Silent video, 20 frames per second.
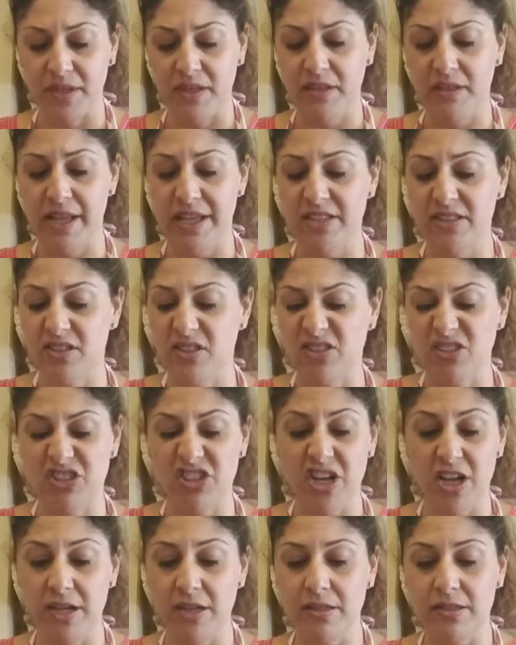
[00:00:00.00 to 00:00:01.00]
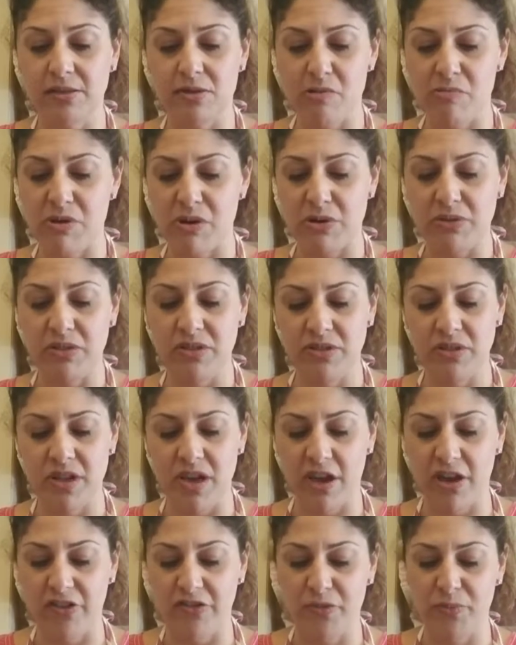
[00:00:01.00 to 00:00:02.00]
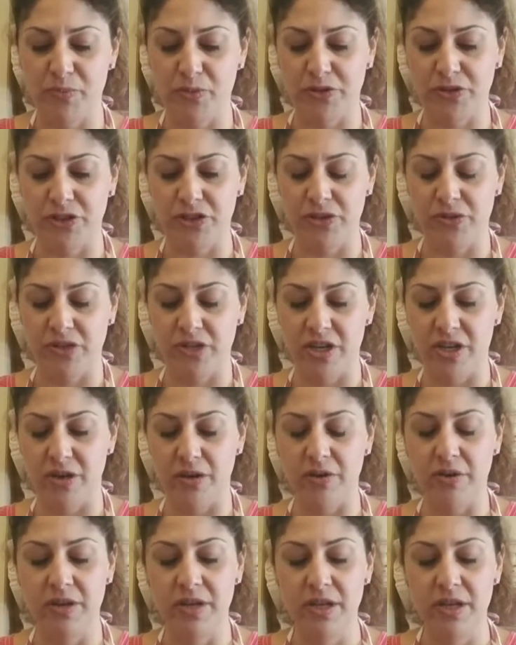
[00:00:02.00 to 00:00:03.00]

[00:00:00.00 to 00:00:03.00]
little chunks almost of prosciutto.